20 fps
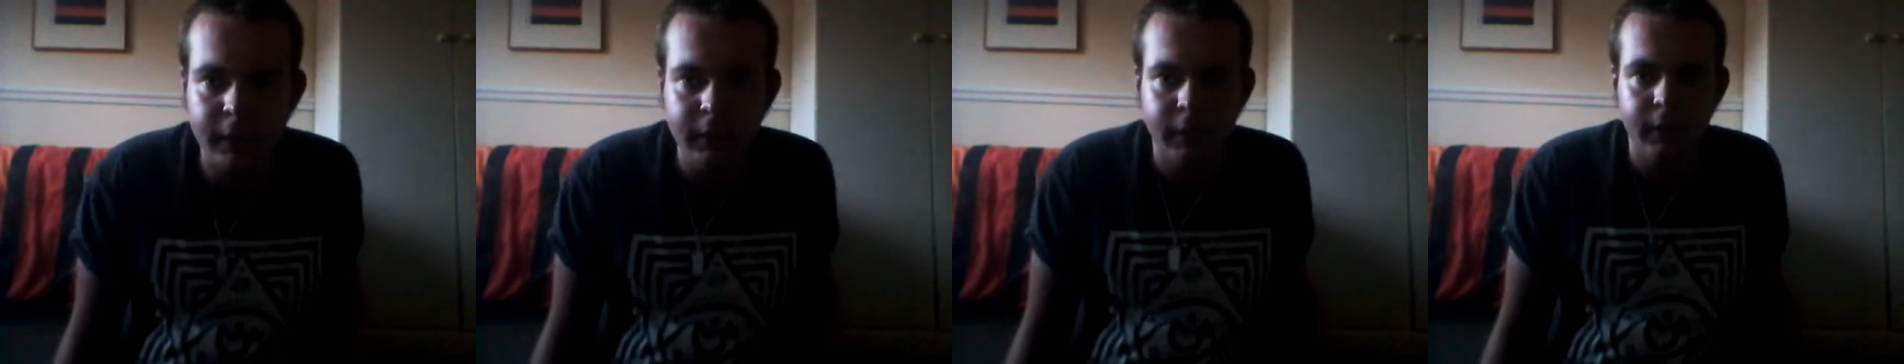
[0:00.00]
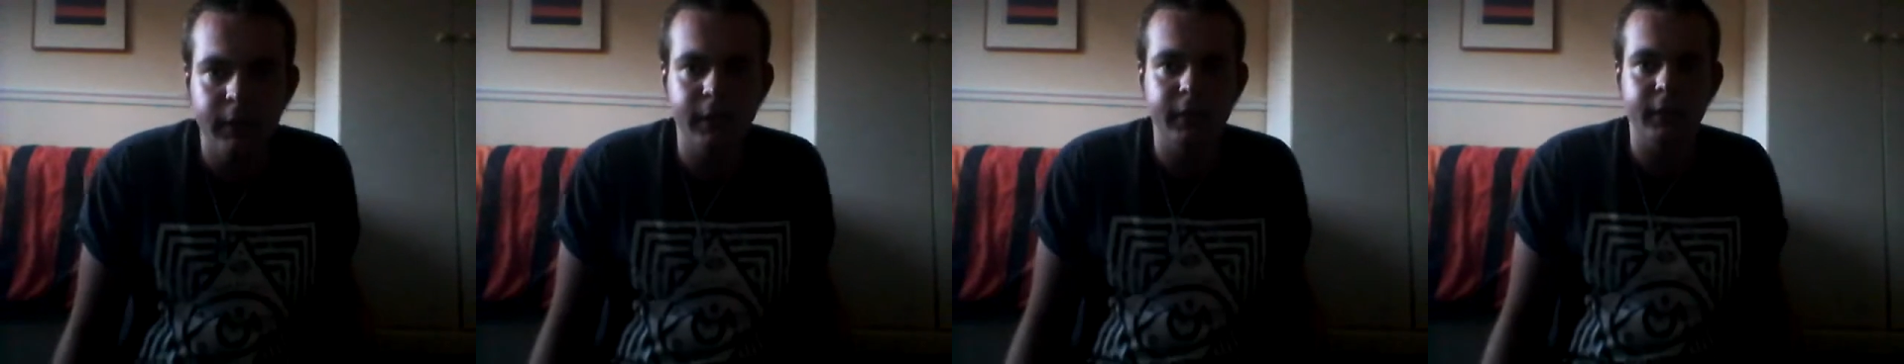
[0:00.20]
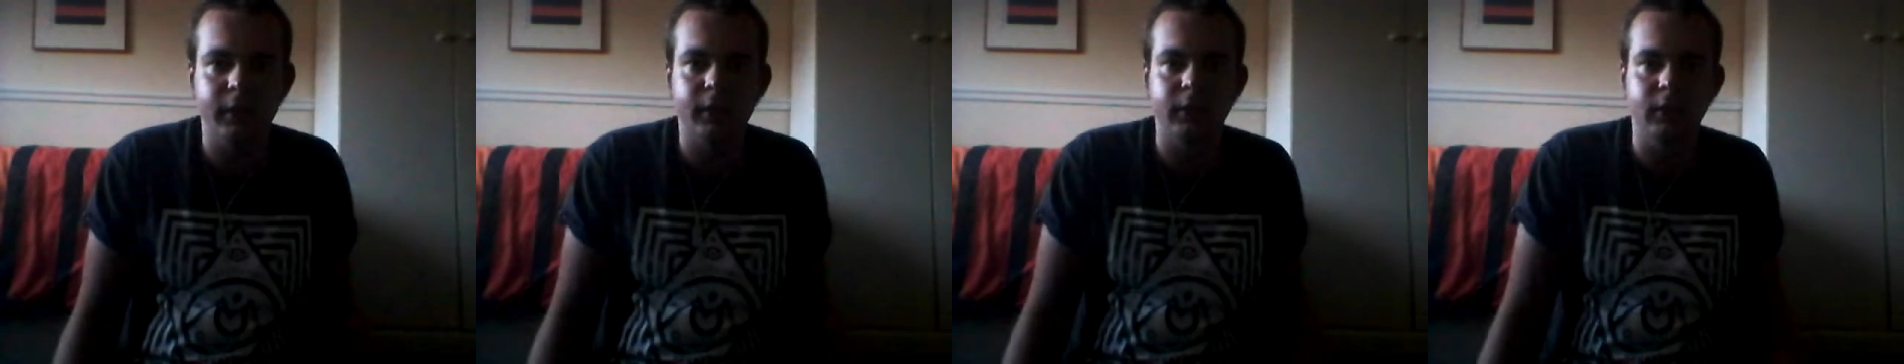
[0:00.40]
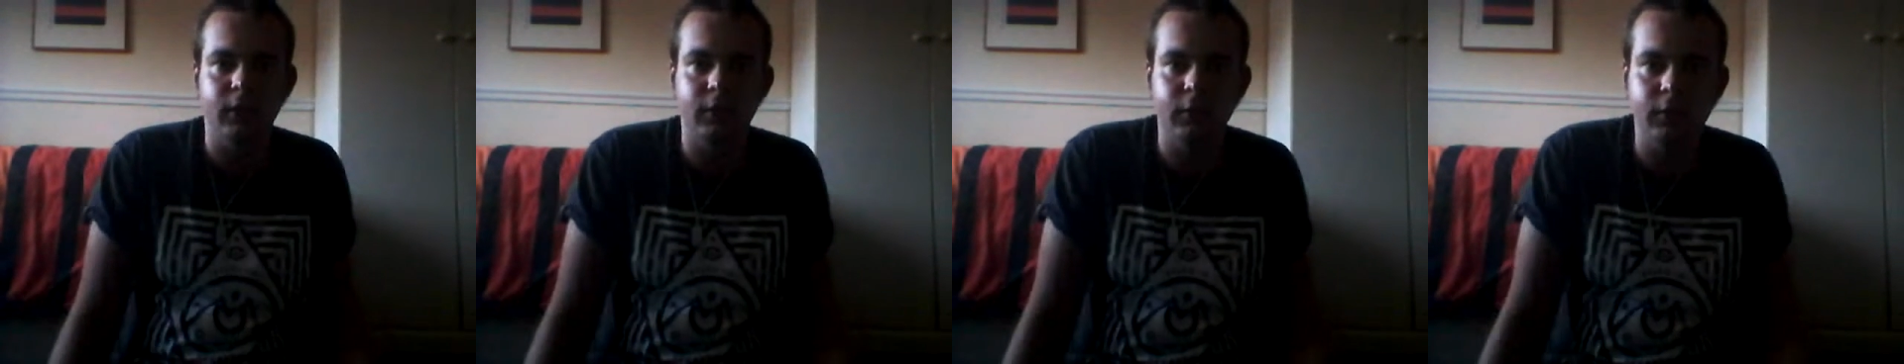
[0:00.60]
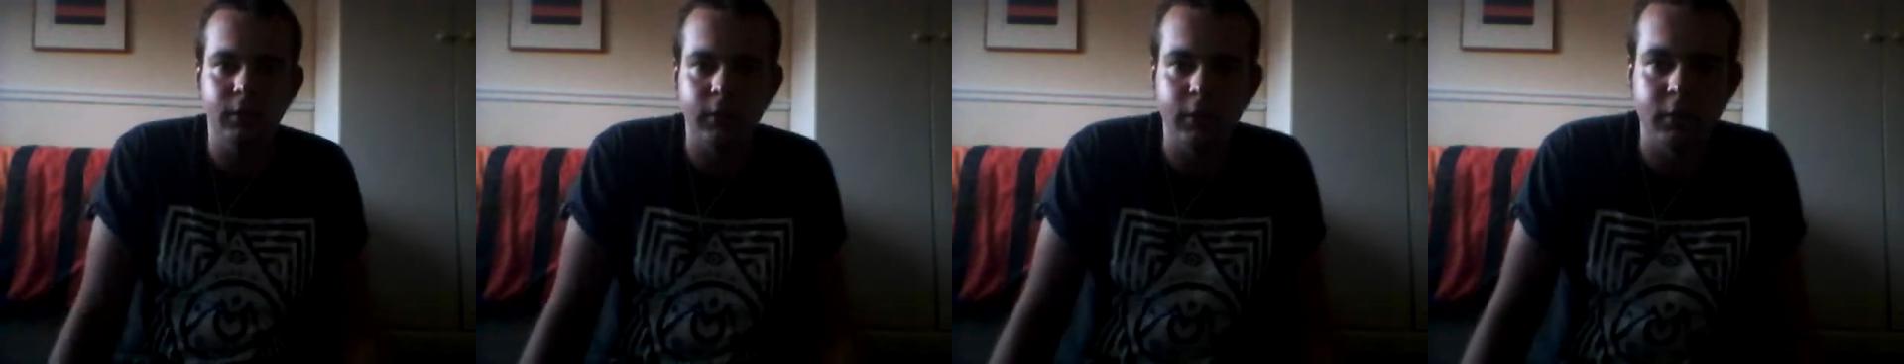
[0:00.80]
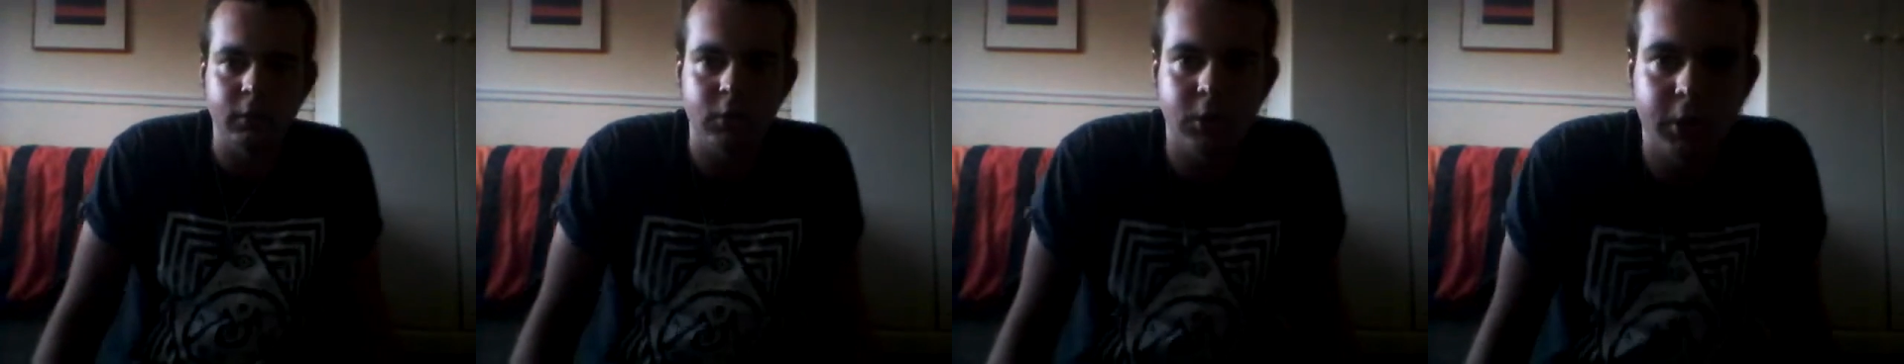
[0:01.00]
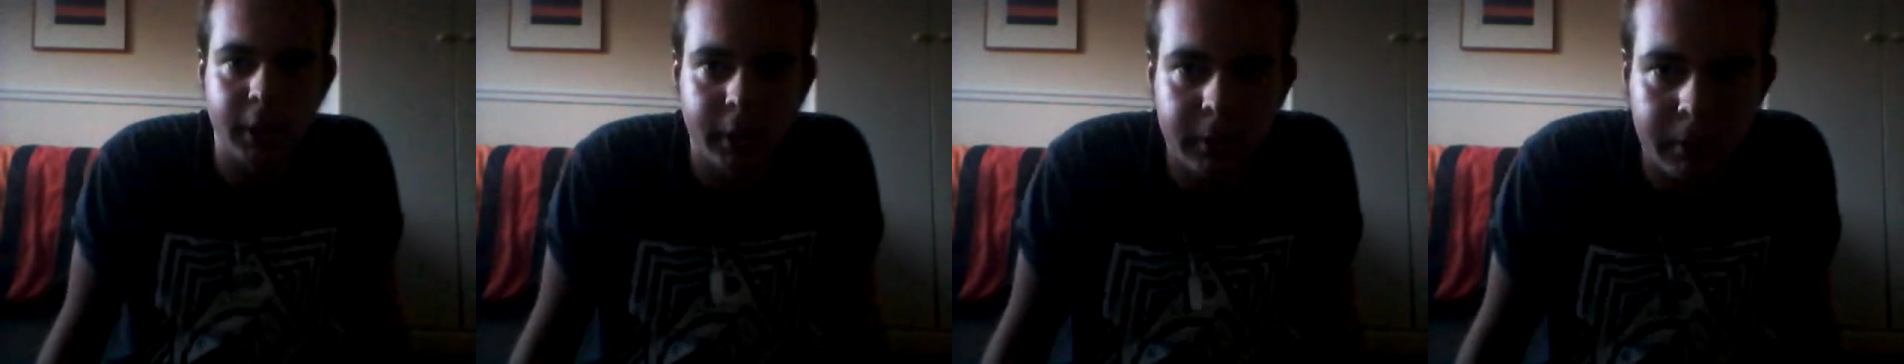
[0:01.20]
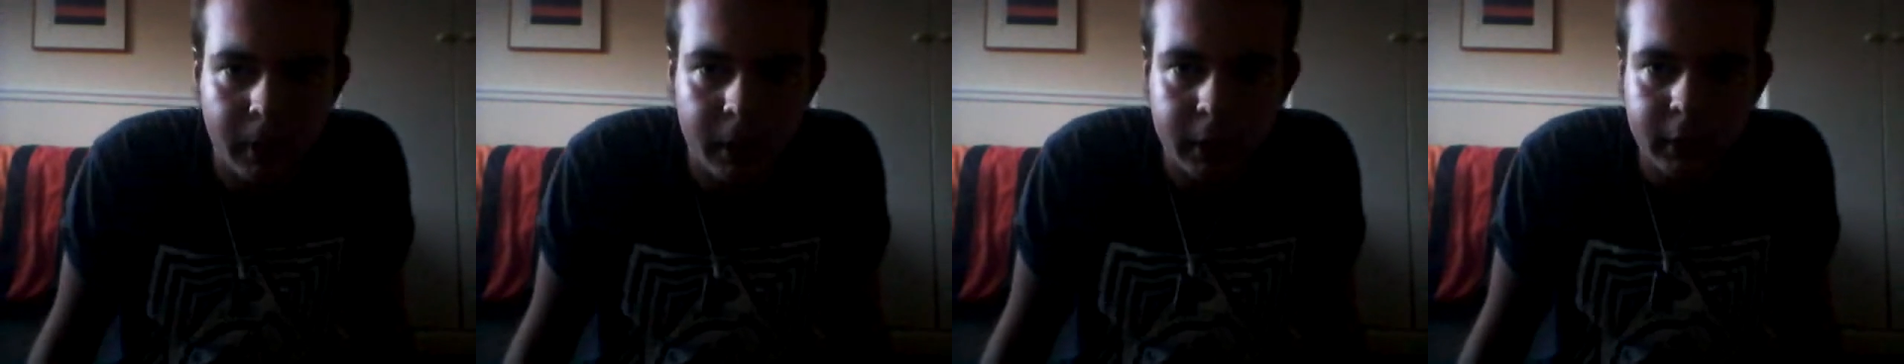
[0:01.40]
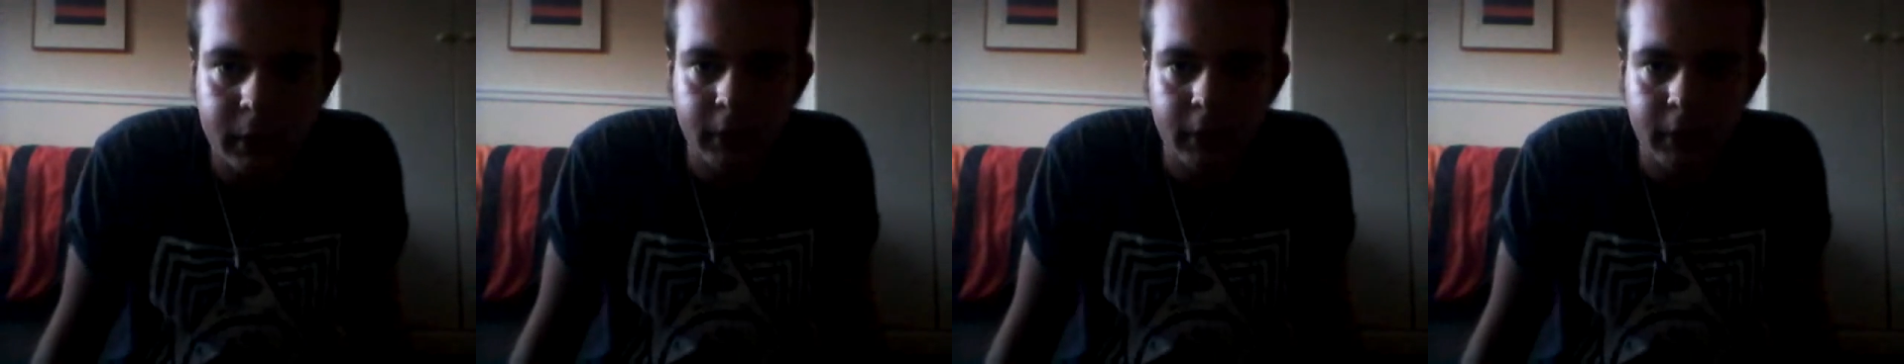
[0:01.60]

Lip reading: Hey guys, it's Jay back,